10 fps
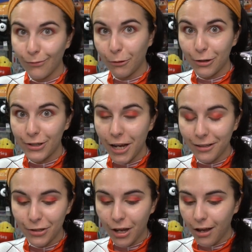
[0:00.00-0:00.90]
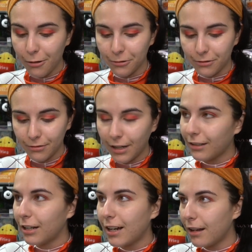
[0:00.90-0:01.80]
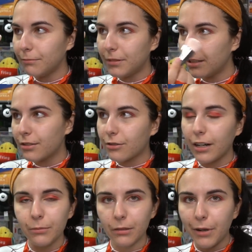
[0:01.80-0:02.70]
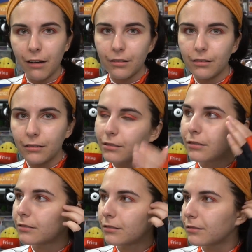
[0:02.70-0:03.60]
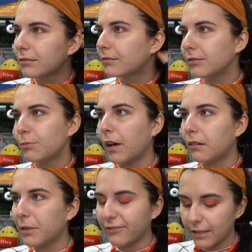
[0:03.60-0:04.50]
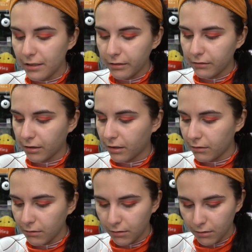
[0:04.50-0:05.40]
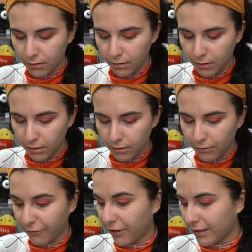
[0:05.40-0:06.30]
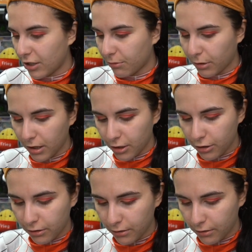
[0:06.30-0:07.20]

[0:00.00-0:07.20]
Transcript: We're gonna see how this goes. I don't know how to describe it. Powder. Powder my face, I guess. The foundation brush.